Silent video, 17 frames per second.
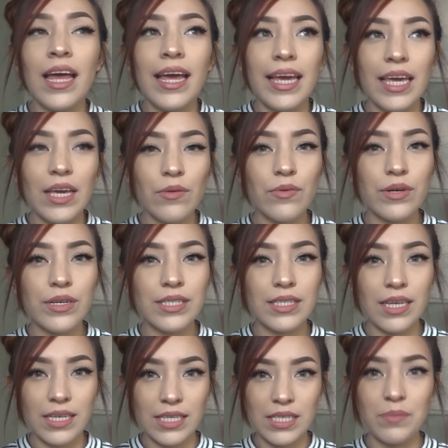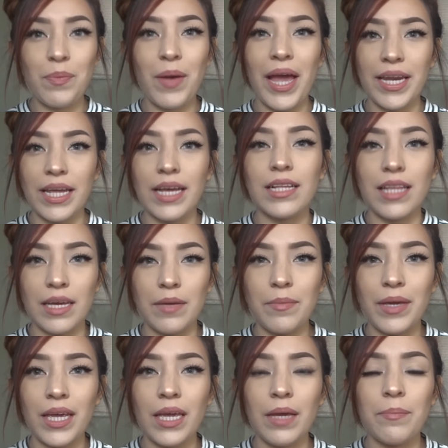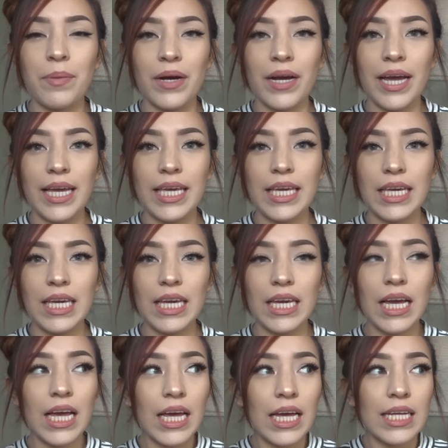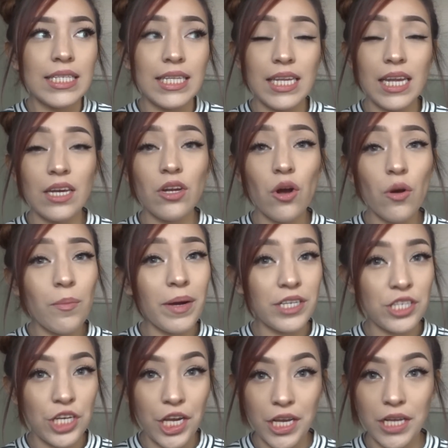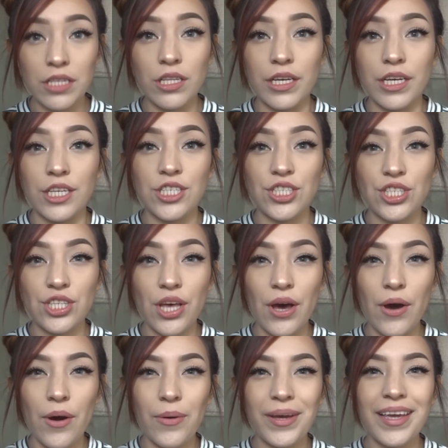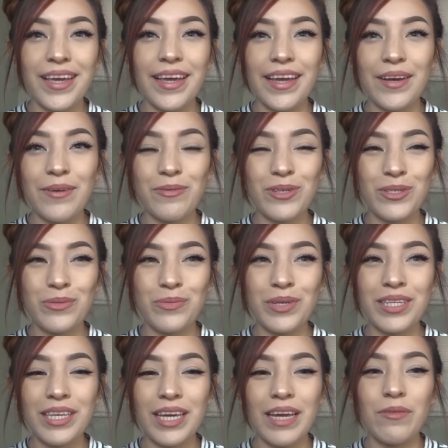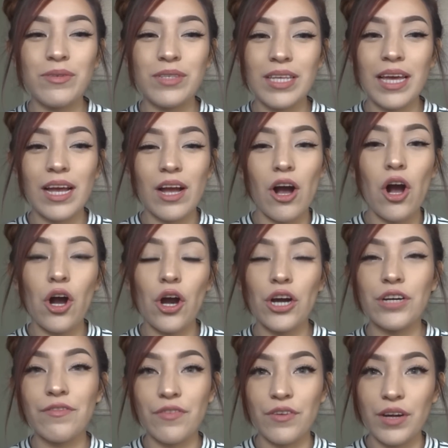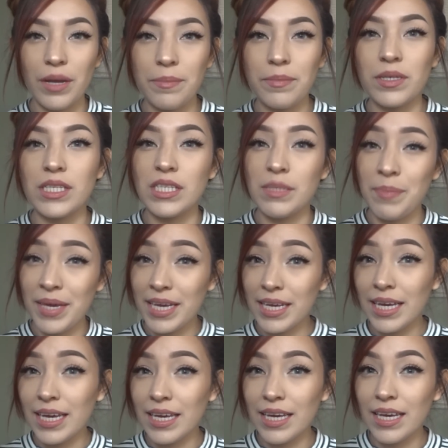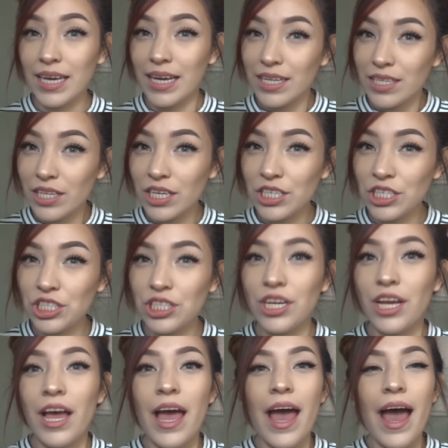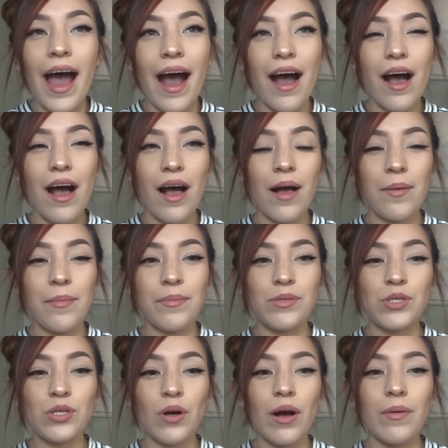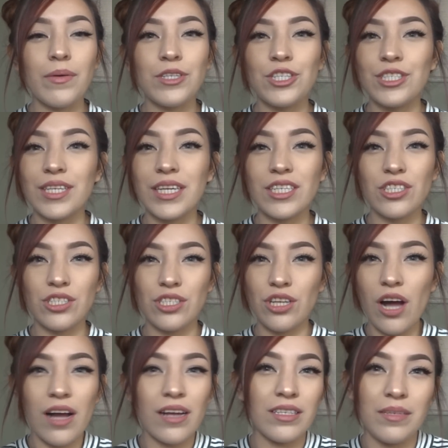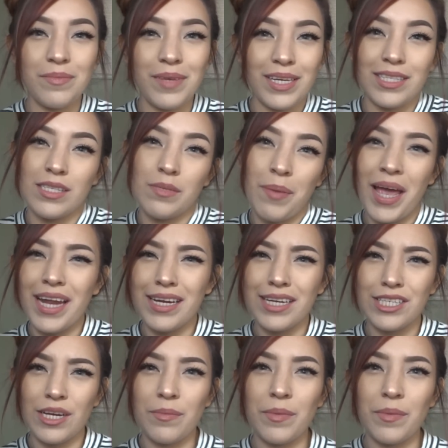He was Hispanic like me, but he didn't know much English, so it was like hard for him to speak English. So I was just like, just talk to me in Spanish.